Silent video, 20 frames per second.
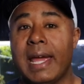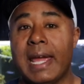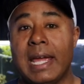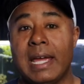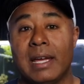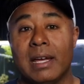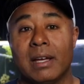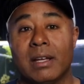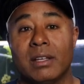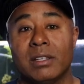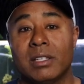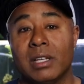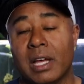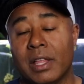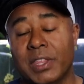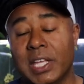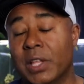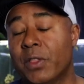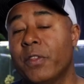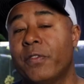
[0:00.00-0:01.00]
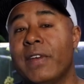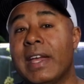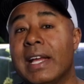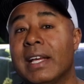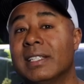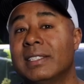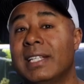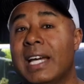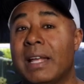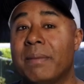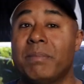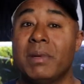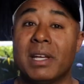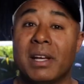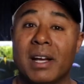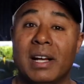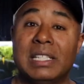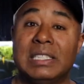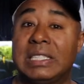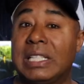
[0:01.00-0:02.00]
And the other thing is that
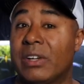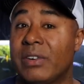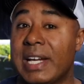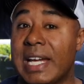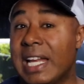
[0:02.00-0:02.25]
because they're